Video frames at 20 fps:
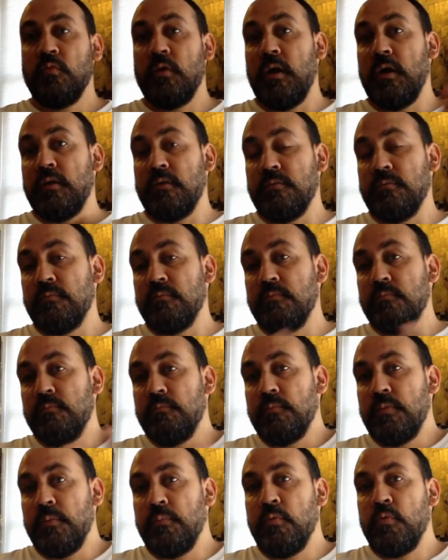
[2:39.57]
and
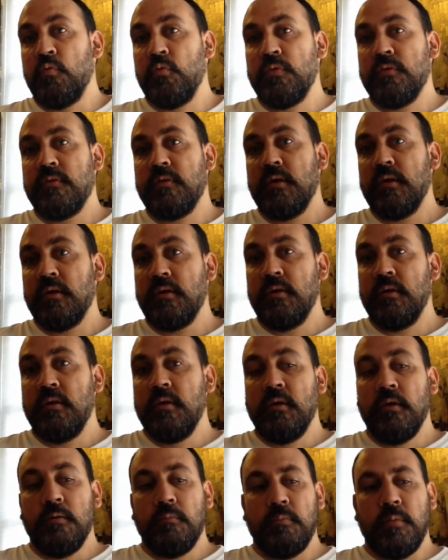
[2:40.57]
people would say
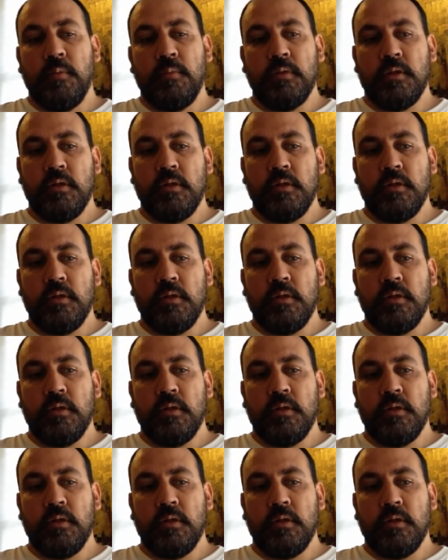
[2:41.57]
maybe